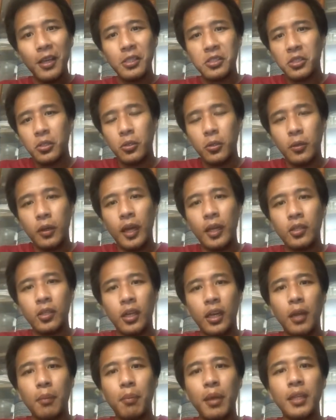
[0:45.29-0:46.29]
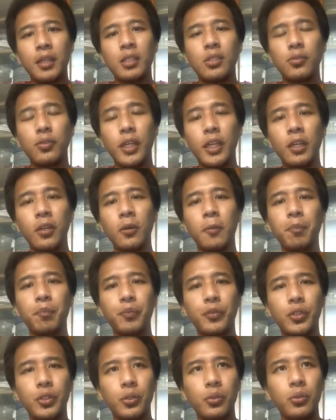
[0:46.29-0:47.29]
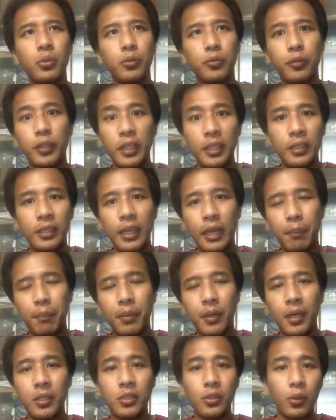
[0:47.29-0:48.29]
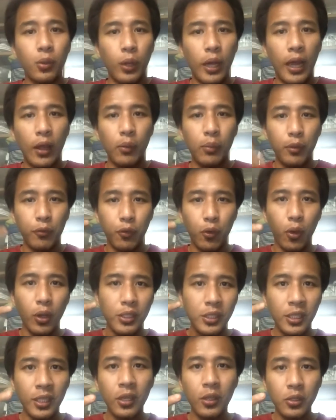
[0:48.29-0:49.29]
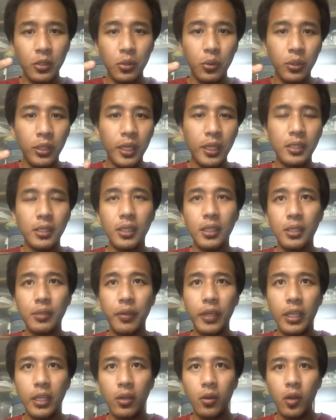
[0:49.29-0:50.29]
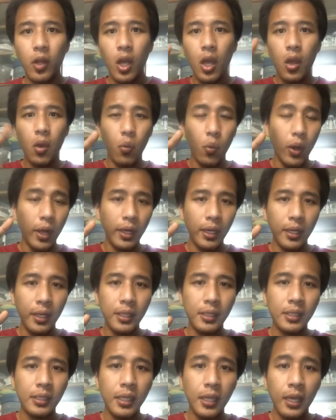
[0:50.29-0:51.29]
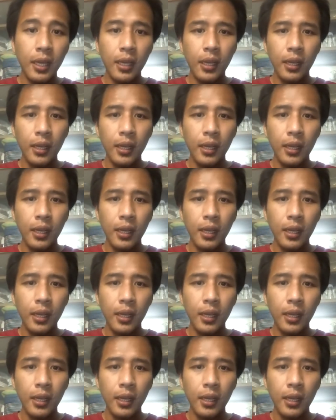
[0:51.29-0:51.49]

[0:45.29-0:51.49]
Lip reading: So I thought I'd make this video to fill in that part. So I'll be focusing on two things in this video. One is